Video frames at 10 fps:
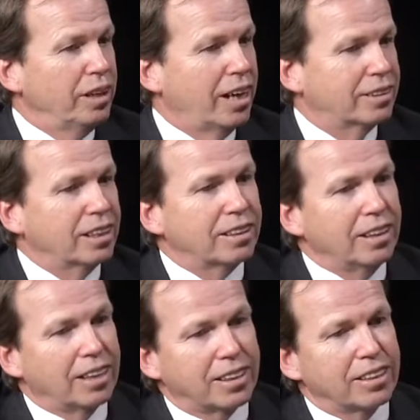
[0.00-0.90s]
I think
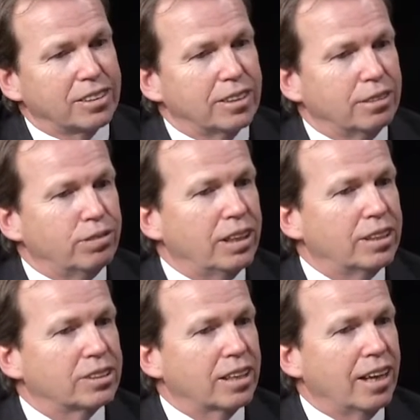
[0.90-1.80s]
it's an
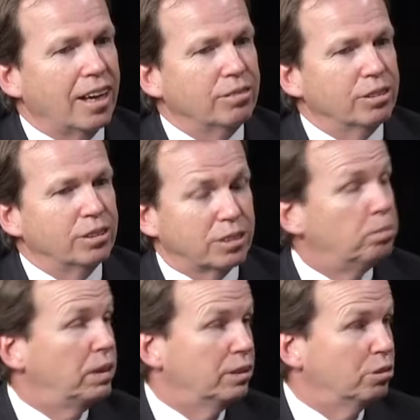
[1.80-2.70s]
advantage to
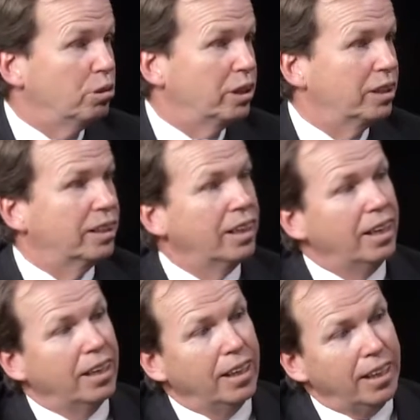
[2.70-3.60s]
be a lawyer
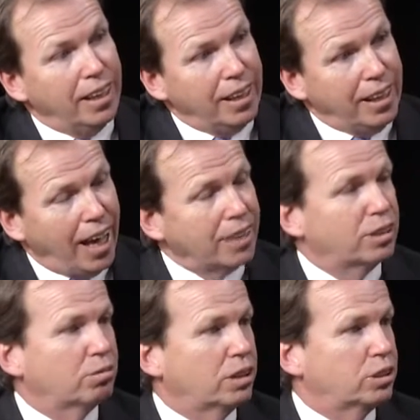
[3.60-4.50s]
at
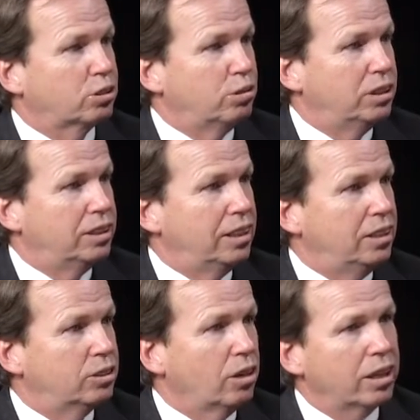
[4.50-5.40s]
the Registry of
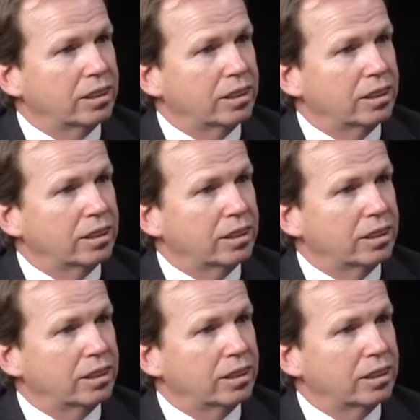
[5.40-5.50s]
Deeds.